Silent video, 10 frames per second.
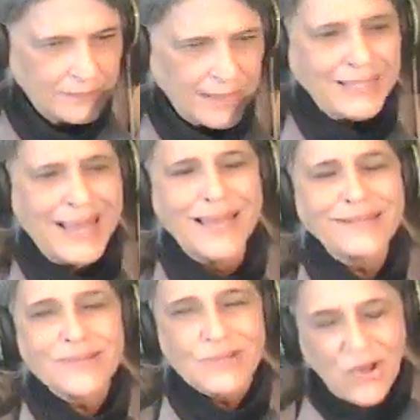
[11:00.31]
They
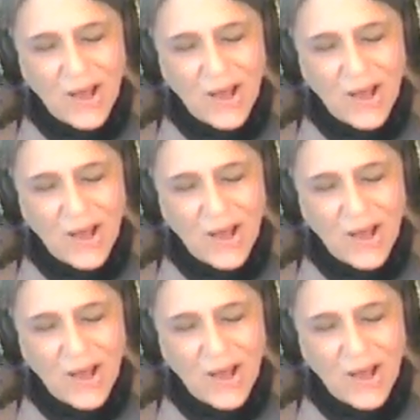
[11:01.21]
can't just